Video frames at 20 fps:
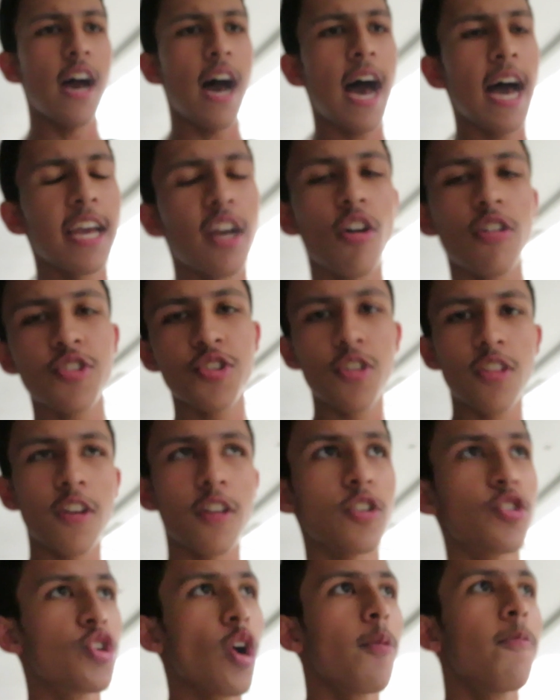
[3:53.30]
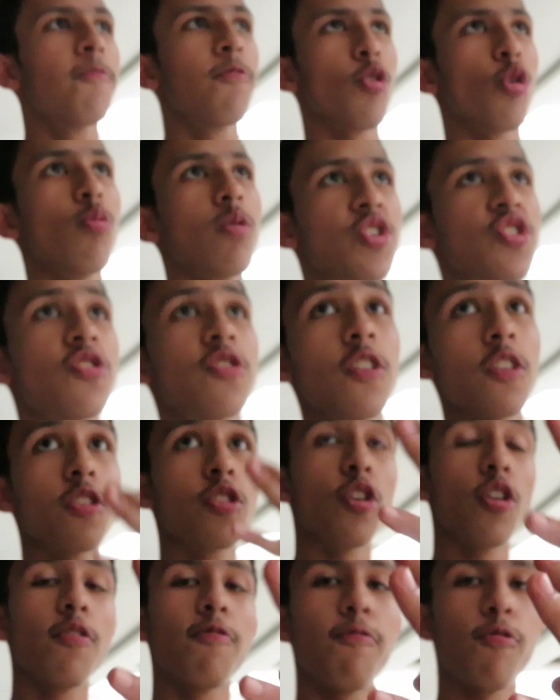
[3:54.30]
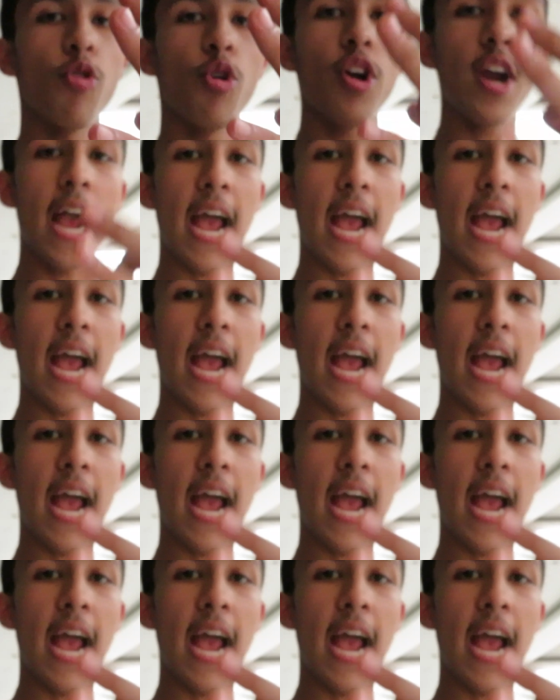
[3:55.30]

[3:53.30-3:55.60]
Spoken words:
I got to the top floor, which is the third floor,